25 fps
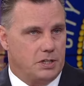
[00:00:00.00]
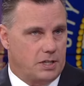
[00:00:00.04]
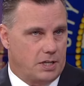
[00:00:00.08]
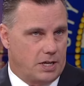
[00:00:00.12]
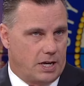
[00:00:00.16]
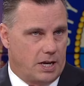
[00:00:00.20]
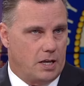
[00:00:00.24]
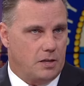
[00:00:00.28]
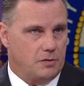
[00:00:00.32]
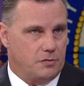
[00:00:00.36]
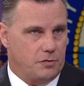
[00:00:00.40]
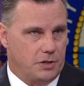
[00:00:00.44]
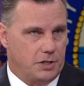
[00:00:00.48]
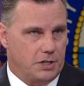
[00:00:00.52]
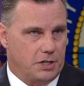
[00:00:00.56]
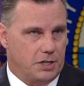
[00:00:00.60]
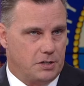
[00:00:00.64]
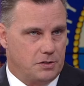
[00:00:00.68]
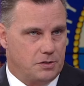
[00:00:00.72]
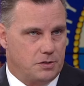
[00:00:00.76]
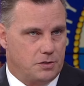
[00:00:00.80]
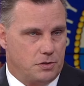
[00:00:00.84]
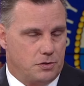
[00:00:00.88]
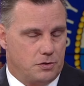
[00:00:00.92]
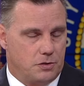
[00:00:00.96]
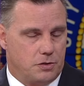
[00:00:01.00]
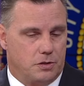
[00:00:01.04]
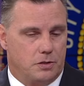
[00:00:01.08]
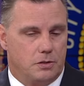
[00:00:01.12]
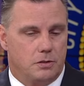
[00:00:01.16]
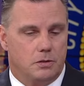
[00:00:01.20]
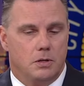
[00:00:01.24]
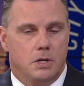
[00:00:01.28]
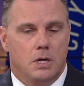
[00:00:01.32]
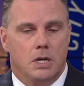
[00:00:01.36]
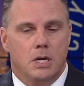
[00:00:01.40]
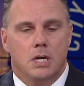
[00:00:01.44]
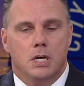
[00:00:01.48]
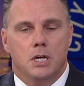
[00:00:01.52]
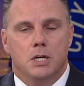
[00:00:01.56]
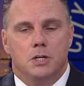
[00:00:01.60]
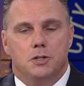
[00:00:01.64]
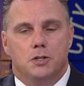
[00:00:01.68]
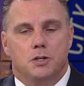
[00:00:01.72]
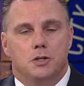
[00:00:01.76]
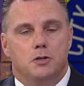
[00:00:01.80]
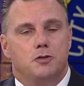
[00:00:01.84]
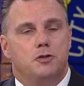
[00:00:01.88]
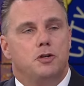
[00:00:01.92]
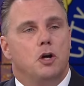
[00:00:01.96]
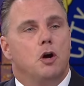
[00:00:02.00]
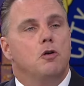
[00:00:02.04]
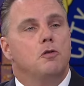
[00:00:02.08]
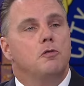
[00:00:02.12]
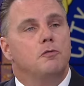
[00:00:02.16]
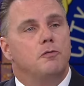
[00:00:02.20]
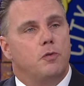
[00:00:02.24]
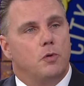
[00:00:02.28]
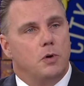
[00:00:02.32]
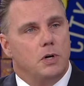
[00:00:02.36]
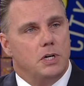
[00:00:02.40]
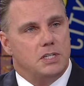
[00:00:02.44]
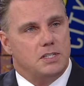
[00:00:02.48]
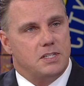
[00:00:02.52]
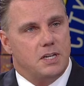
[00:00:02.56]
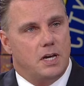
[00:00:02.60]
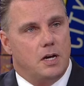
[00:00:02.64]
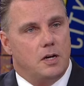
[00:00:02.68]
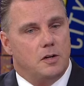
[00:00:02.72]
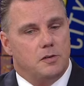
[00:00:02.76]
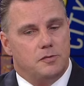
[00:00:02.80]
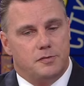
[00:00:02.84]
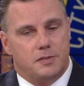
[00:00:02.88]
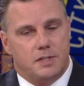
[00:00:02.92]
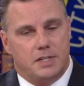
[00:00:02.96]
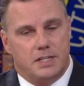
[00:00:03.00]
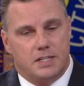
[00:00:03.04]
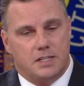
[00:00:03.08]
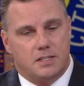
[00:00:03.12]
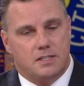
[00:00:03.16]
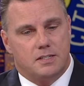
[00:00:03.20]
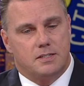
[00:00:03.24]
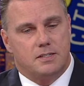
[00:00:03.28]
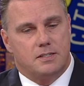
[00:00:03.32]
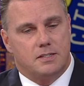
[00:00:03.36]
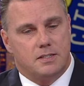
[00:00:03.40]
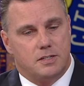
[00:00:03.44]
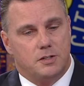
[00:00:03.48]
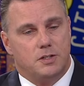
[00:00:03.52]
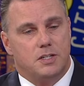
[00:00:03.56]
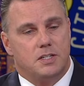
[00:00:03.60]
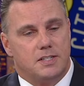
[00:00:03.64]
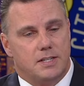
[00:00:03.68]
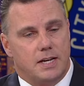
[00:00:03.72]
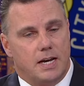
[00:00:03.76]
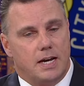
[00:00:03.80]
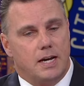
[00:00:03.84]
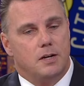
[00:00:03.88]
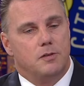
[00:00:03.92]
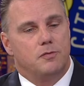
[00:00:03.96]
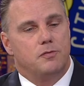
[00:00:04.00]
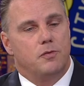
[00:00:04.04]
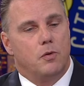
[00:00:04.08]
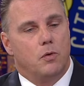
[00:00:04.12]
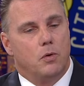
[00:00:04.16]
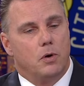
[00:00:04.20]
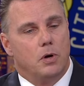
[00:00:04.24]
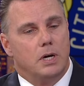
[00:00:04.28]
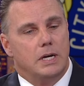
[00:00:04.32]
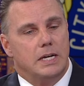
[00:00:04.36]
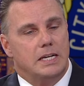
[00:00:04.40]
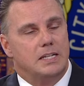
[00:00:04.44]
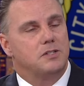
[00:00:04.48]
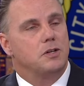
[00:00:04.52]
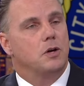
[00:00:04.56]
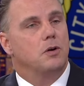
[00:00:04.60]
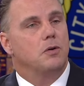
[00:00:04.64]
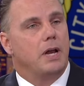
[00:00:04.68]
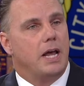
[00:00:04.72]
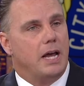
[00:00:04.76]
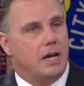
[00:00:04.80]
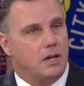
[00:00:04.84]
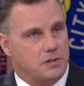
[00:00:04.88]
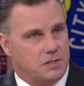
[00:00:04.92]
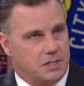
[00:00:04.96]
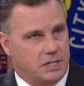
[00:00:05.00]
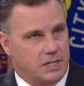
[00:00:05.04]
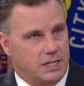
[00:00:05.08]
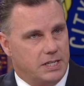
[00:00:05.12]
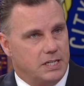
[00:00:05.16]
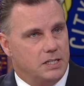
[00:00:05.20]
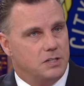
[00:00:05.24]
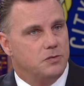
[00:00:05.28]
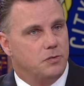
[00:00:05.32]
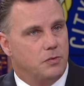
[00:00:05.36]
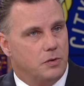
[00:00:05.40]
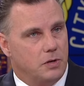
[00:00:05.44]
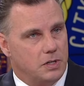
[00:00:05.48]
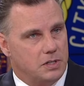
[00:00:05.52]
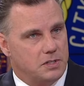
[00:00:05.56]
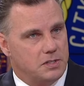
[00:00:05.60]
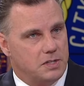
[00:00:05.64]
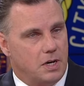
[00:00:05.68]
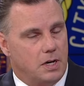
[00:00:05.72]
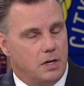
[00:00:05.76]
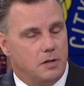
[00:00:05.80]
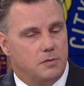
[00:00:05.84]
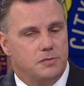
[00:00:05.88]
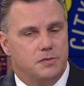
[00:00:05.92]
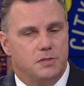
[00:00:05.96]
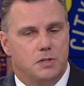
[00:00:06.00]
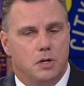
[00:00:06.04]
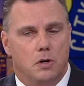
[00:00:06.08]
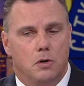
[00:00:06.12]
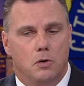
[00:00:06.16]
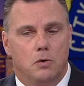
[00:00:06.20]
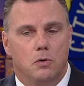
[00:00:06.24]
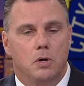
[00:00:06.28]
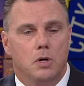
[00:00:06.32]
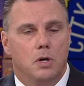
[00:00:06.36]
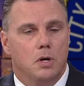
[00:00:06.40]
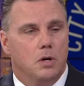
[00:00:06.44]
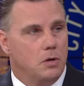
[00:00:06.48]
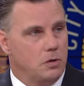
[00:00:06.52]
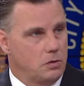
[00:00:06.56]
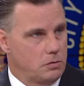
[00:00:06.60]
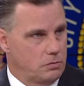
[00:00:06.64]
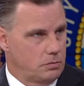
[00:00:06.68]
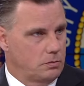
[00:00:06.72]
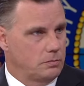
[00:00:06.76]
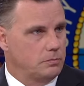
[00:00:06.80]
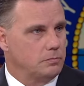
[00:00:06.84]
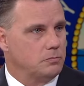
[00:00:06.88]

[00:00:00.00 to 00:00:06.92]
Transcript: to the California Constitution, to zone for itself and to decide for its own housing needs for itself. So is